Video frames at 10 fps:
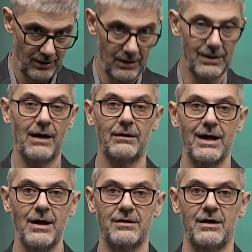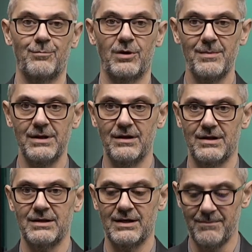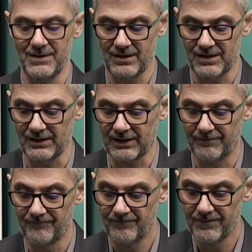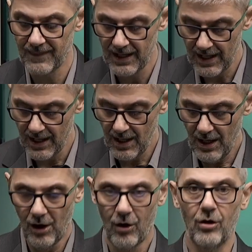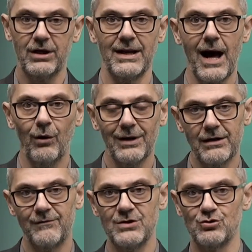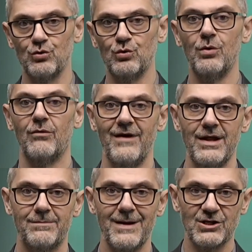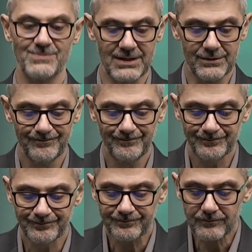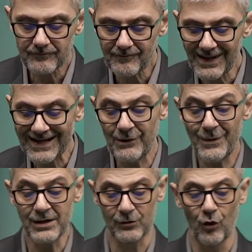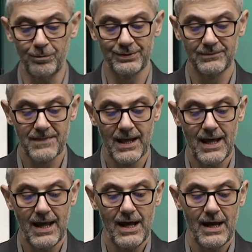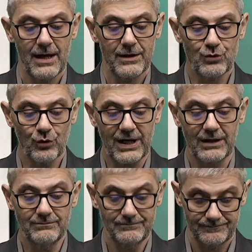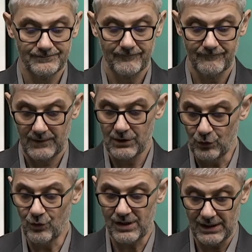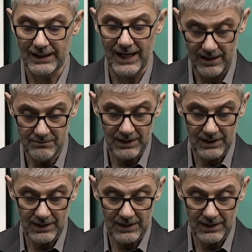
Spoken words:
in our case, responsibility center and business central. Okay, now let's switch to waste management. In the waste scope, you can use again